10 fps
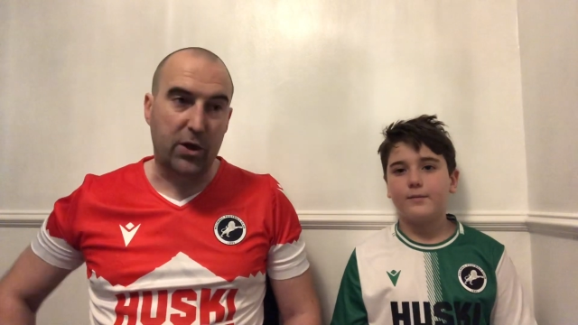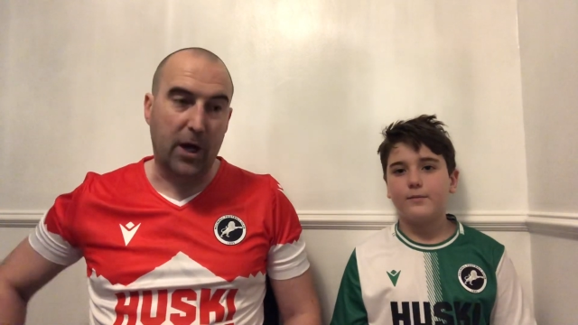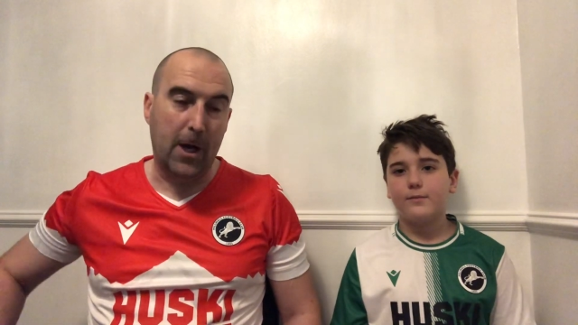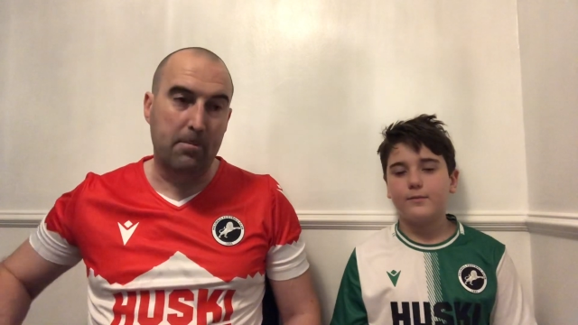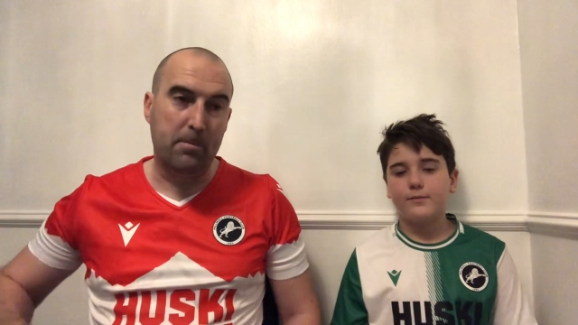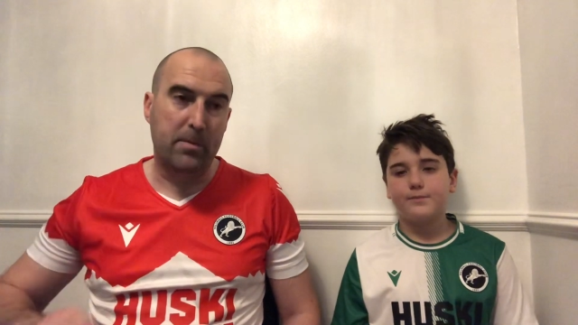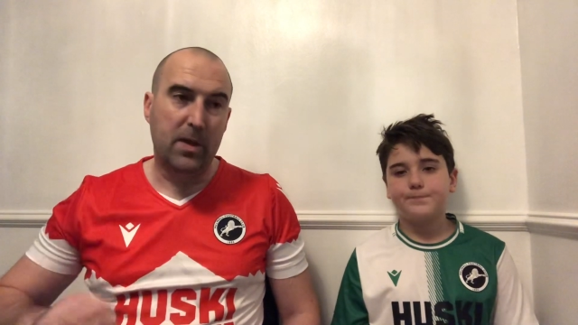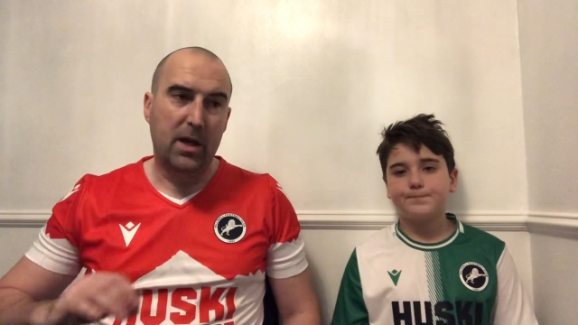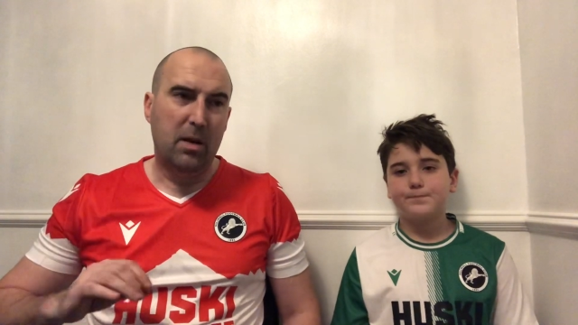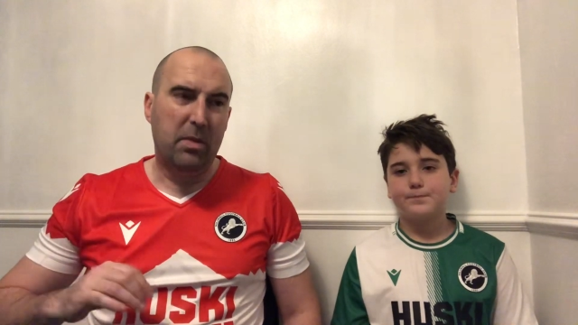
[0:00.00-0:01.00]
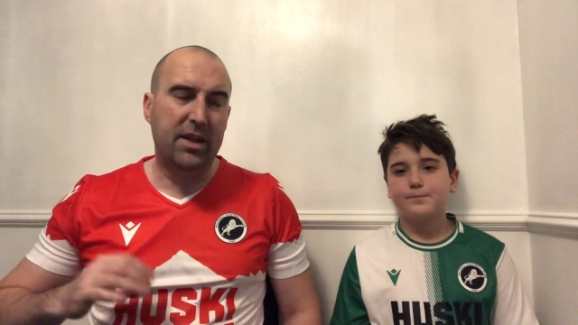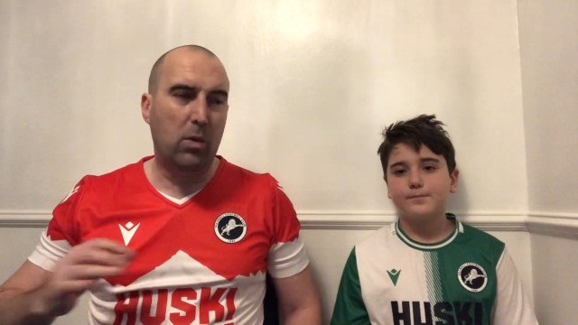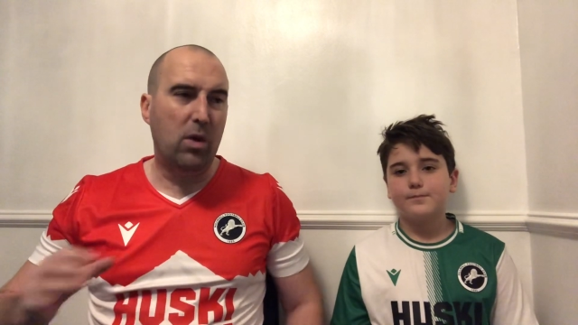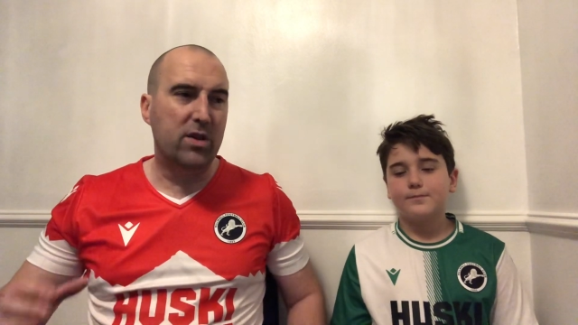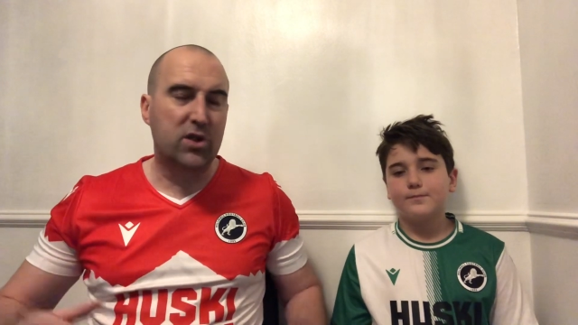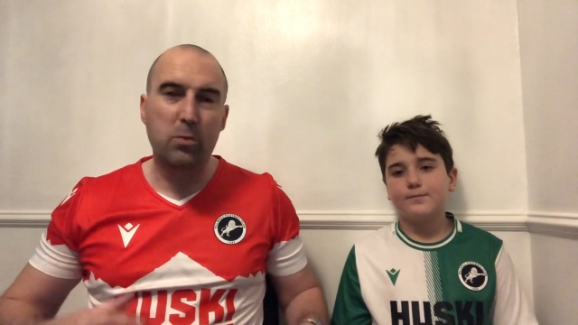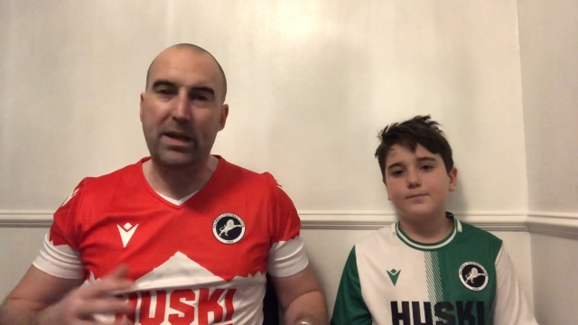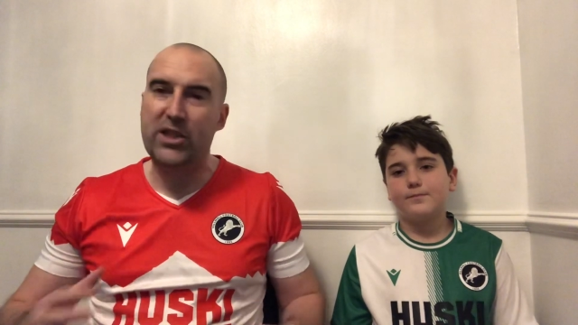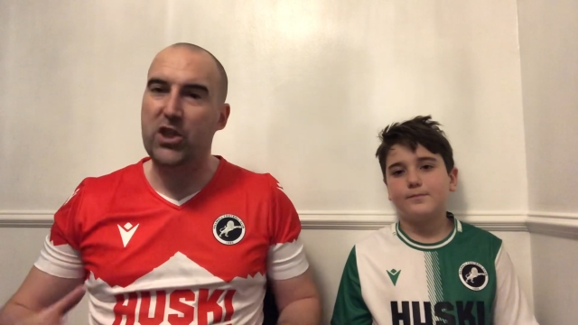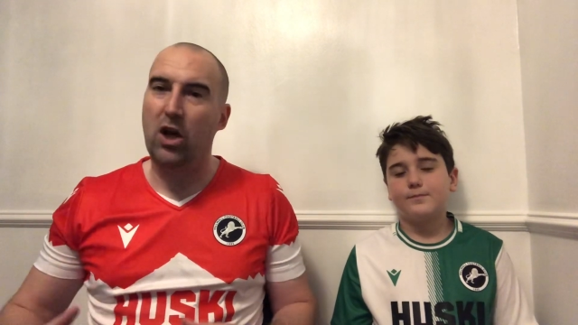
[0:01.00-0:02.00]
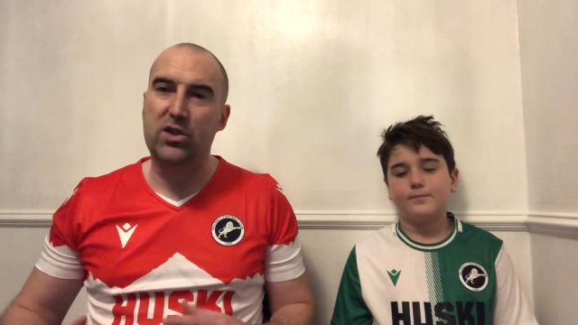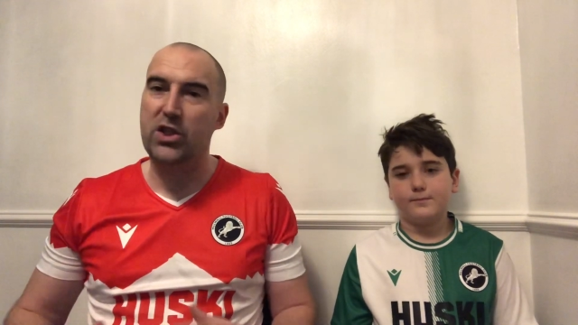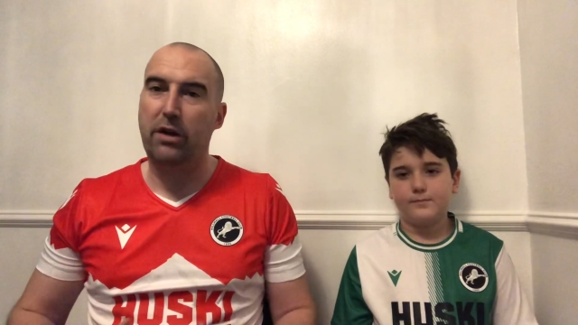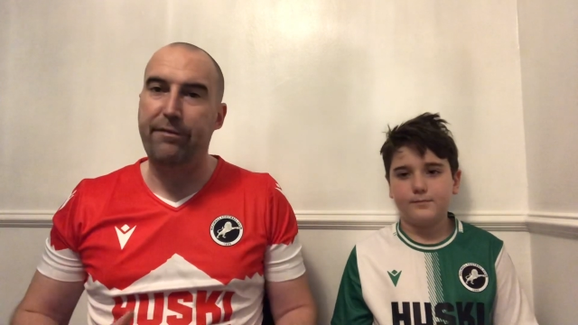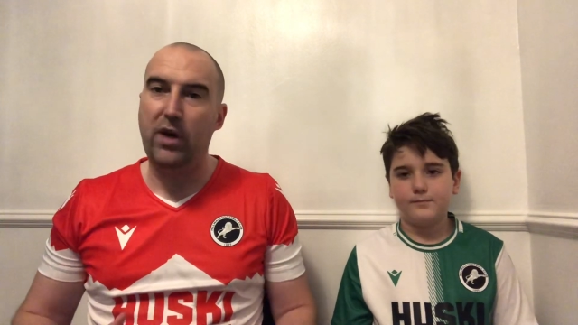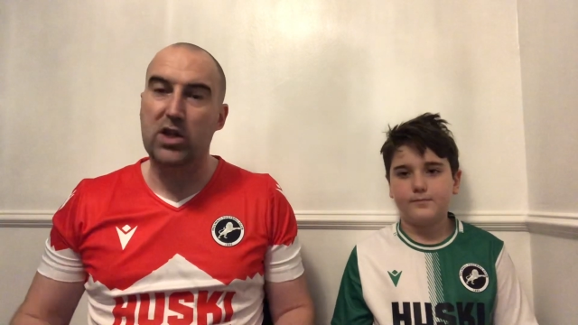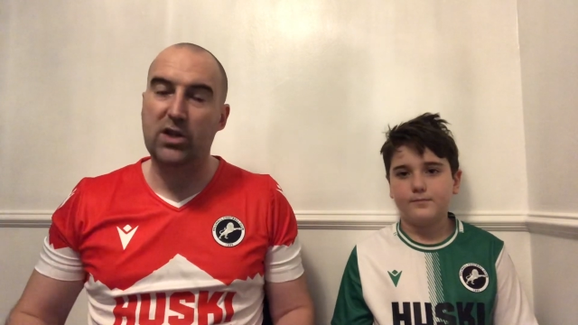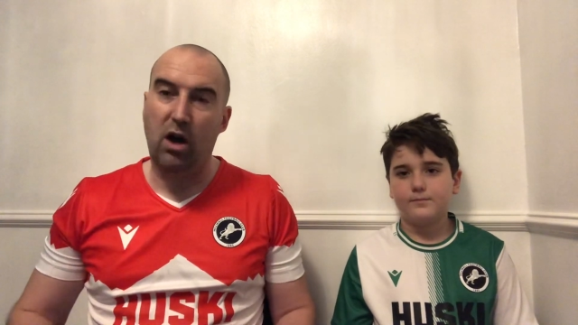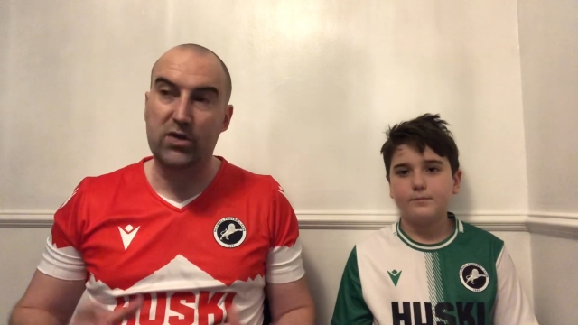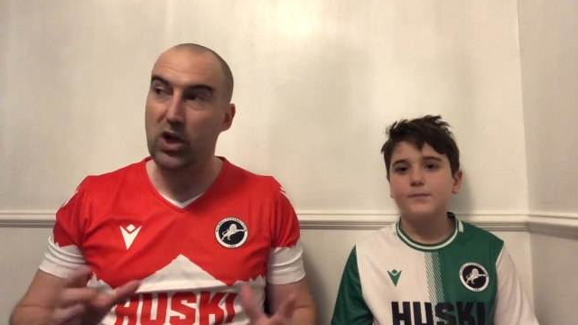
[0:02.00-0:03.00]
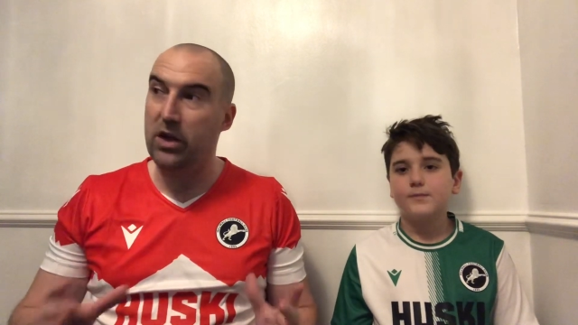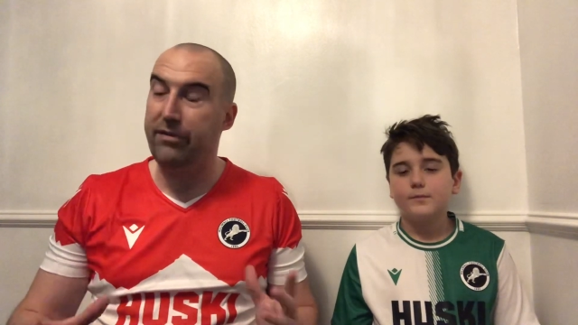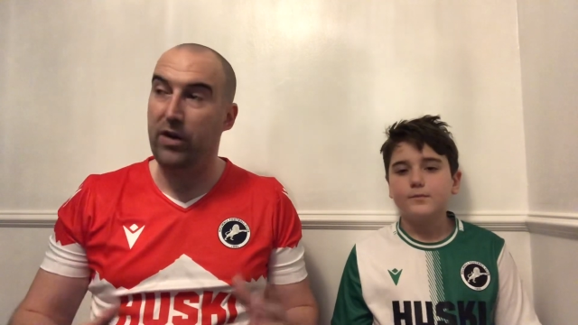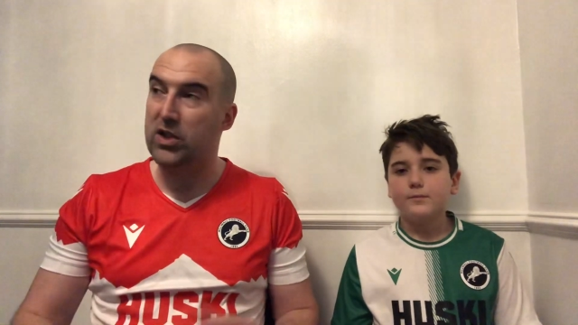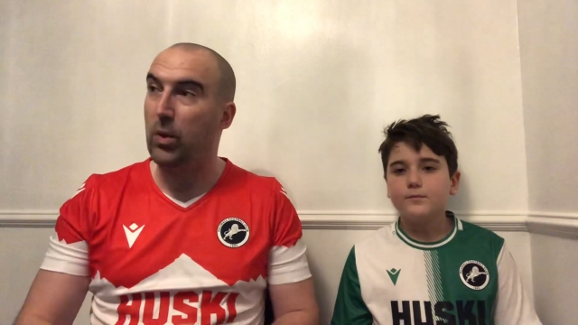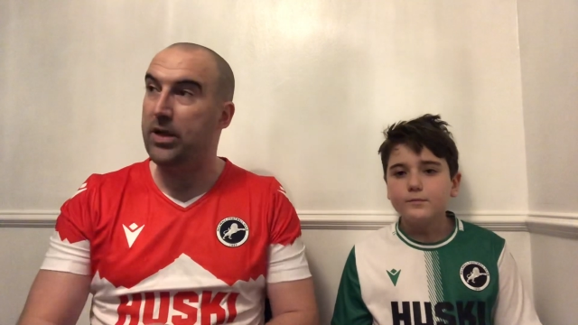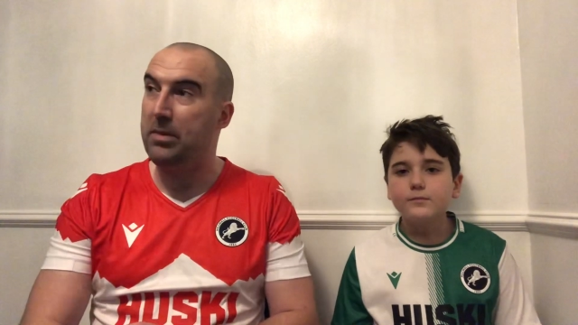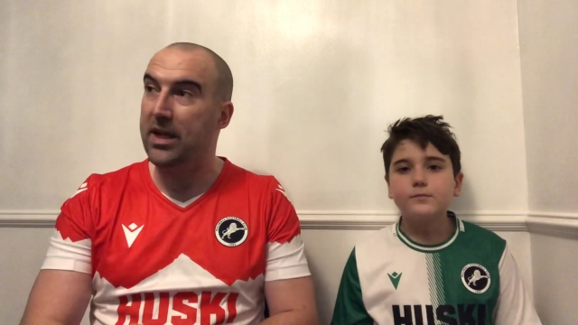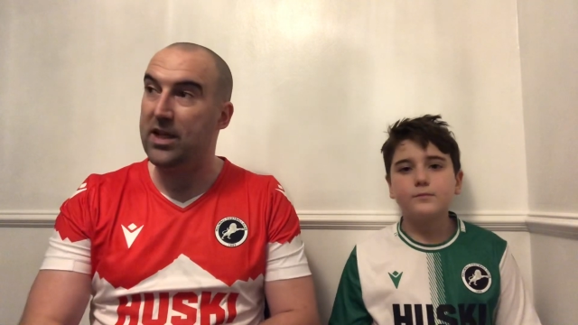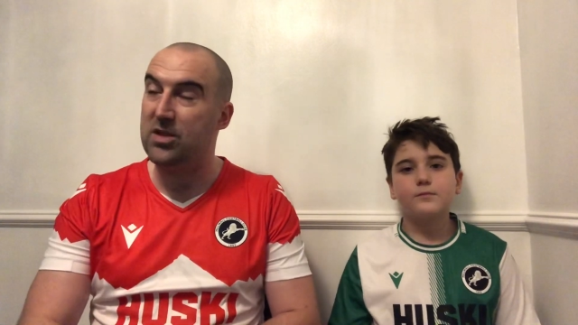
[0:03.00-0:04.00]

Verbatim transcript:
Speaker 1: Um, but there weren't too many chances. You know, first half, certainly first twenty minutes,